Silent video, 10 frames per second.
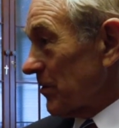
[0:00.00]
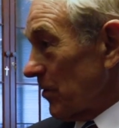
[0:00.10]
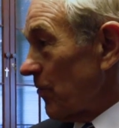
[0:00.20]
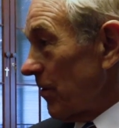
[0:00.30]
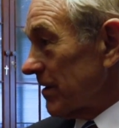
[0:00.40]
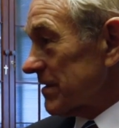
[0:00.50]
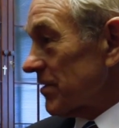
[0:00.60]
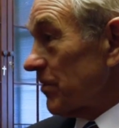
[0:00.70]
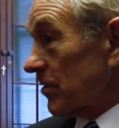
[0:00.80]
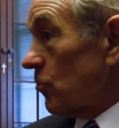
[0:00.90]
go on its
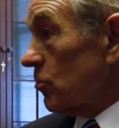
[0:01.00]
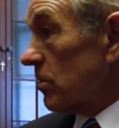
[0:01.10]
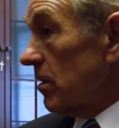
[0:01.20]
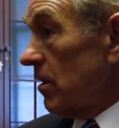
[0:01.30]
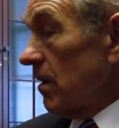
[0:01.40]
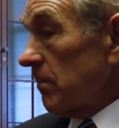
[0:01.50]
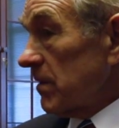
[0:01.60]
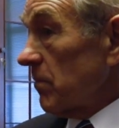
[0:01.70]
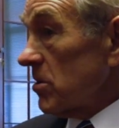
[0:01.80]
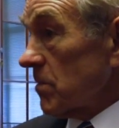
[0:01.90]
own accord.
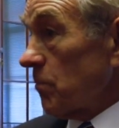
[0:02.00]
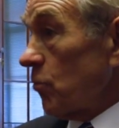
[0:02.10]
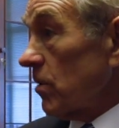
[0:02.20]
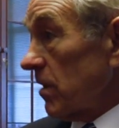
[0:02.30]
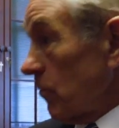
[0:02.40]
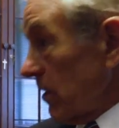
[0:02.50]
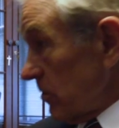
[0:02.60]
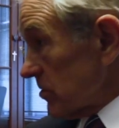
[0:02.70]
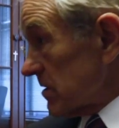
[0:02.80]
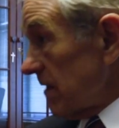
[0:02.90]
But the most important thing we
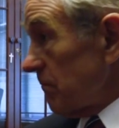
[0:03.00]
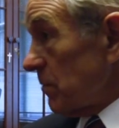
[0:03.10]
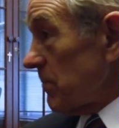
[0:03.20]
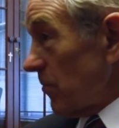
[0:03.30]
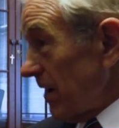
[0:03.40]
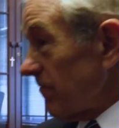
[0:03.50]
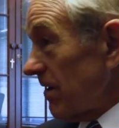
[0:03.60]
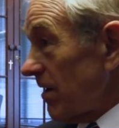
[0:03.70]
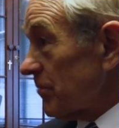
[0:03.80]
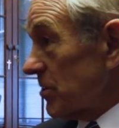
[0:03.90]
do is give people
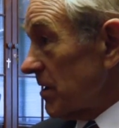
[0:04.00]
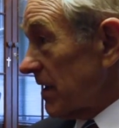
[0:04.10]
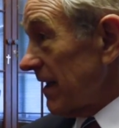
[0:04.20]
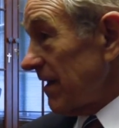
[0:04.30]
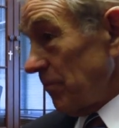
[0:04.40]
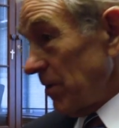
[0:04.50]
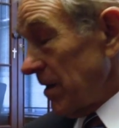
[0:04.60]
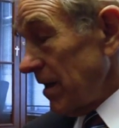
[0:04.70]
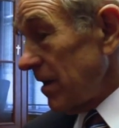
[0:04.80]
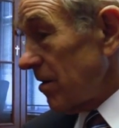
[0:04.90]
every option to get out. But
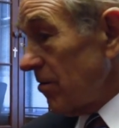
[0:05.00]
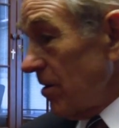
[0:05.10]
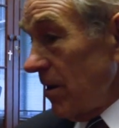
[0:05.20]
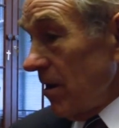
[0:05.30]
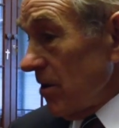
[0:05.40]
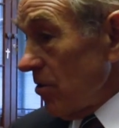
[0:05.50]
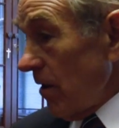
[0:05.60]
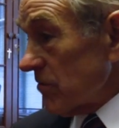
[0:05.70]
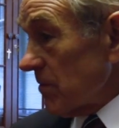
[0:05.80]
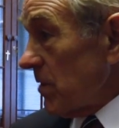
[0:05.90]
now you
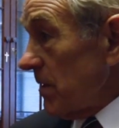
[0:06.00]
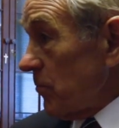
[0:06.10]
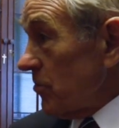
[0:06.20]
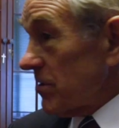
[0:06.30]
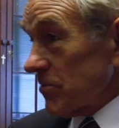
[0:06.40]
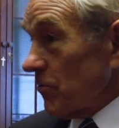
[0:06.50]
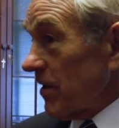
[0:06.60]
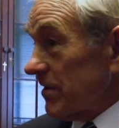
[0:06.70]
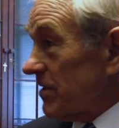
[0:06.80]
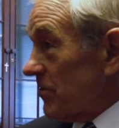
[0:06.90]
have some people who just
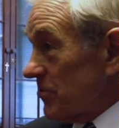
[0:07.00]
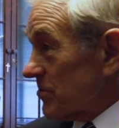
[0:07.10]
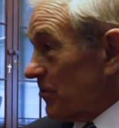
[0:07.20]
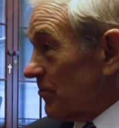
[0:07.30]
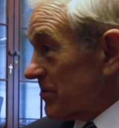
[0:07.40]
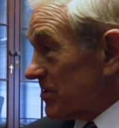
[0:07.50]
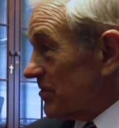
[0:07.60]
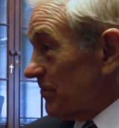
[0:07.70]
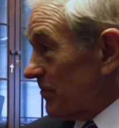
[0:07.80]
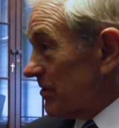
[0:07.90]
want to use gold and
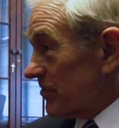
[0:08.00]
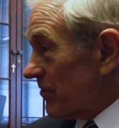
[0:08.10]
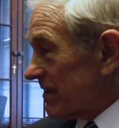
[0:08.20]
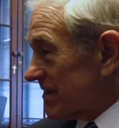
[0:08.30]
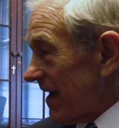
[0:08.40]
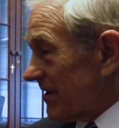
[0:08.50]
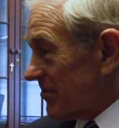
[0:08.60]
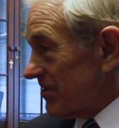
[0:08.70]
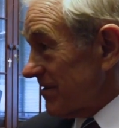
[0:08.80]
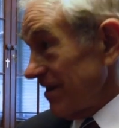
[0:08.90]
silver in
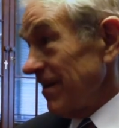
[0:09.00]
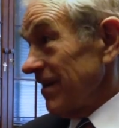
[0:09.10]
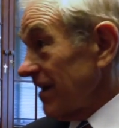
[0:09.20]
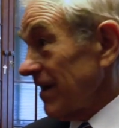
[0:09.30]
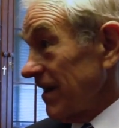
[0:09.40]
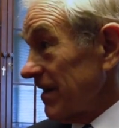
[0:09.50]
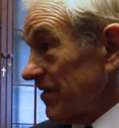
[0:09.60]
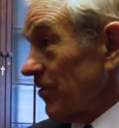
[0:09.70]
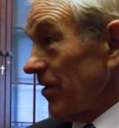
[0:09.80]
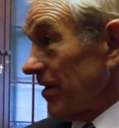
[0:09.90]
transactions. They can get
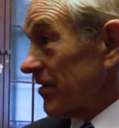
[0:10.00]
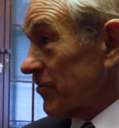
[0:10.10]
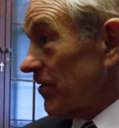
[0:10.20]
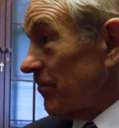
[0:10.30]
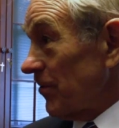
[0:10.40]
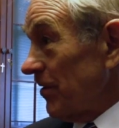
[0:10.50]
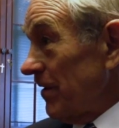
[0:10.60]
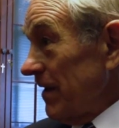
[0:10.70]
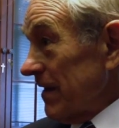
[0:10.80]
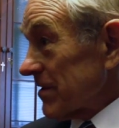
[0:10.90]
into a lot of trouble.
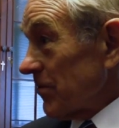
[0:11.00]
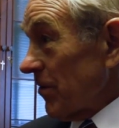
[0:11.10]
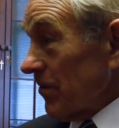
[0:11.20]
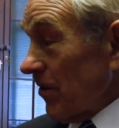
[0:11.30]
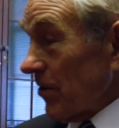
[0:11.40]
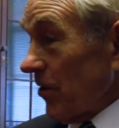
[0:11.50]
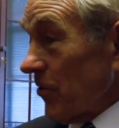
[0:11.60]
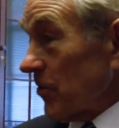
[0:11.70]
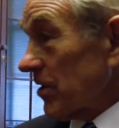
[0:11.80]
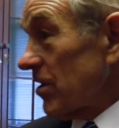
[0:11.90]
Yeah. So
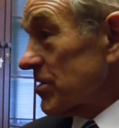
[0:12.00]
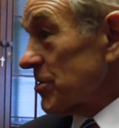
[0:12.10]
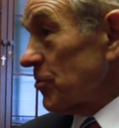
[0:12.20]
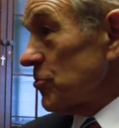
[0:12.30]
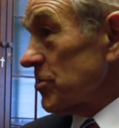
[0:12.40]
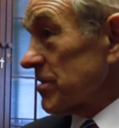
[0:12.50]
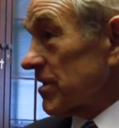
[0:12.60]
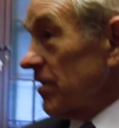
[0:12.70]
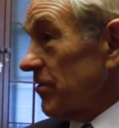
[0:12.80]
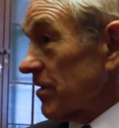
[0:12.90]
although the Constitution is
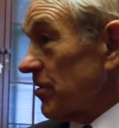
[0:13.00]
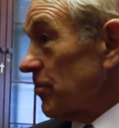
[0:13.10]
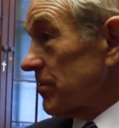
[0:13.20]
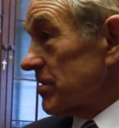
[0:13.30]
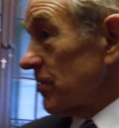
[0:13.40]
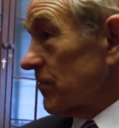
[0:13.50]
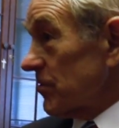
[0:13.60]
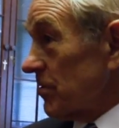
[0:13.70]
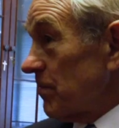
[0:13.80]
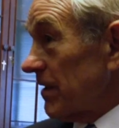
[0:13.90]
clear that gold and silver
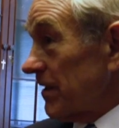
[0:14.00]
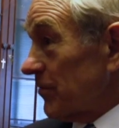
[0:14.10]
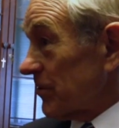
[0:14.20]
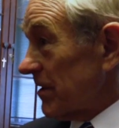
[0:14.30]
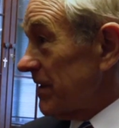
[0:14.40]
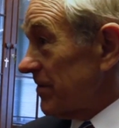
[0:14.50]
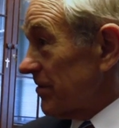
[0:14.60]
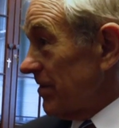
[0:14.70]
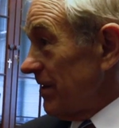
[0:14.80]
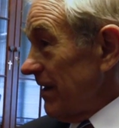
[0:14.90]
should be legal
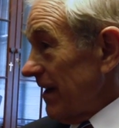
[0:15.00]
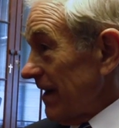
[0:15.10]
tender,